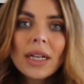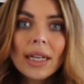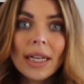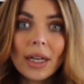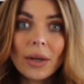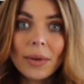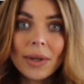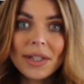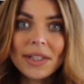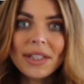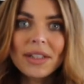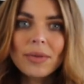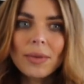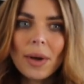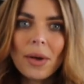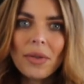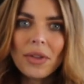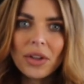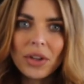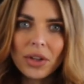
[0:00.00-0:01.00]
liquids as
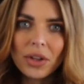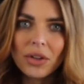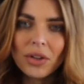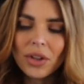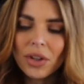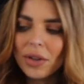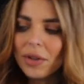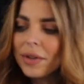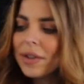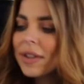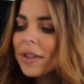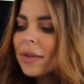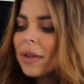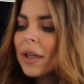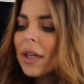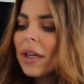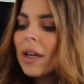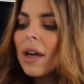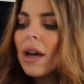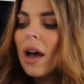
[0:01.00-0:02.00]
well that you can use.
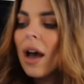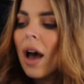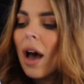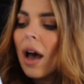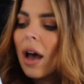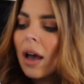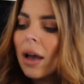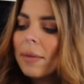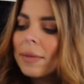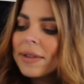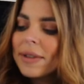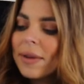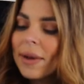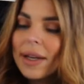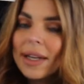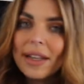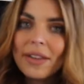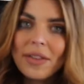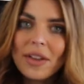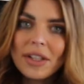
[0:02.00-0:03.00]
So
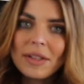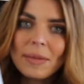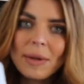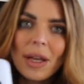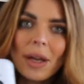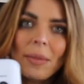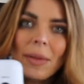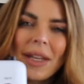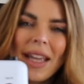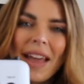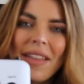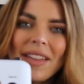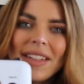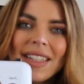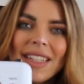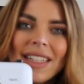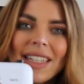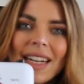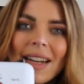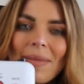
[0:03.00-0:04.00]
I'll link those below. But yeah,
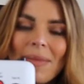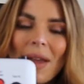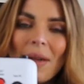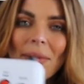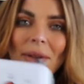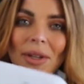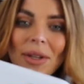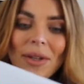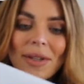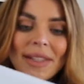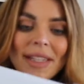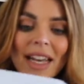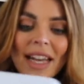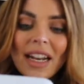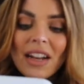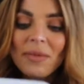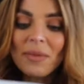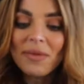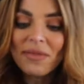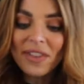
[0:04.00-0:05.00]
this is a lamp that I've been
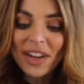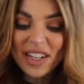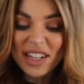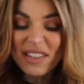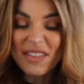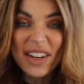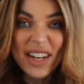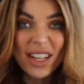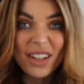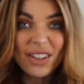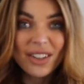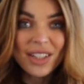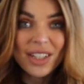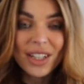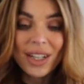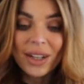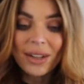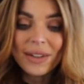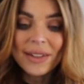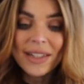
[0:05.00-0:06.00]
using. I find it really good
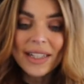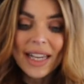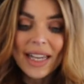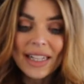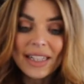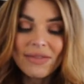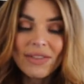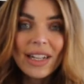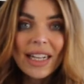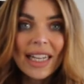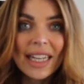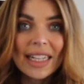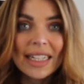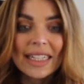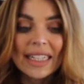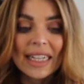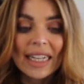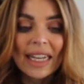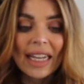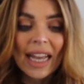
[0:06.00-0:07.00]
to use. It's really
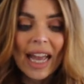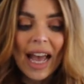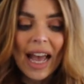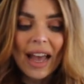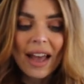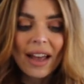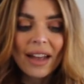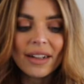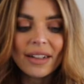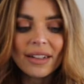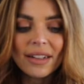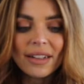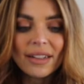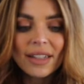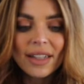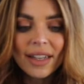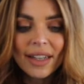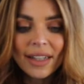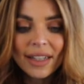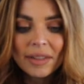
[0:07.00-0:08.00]
easy, and
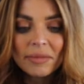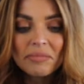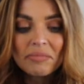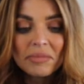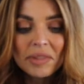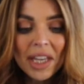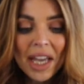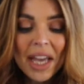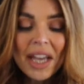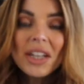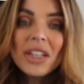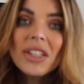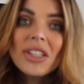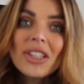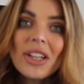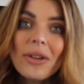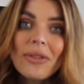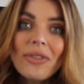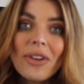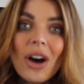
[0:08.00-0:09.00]
yeah,
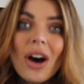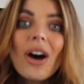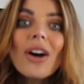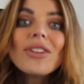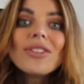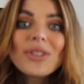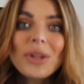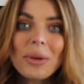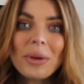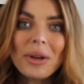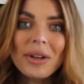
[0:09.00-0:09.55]
so far so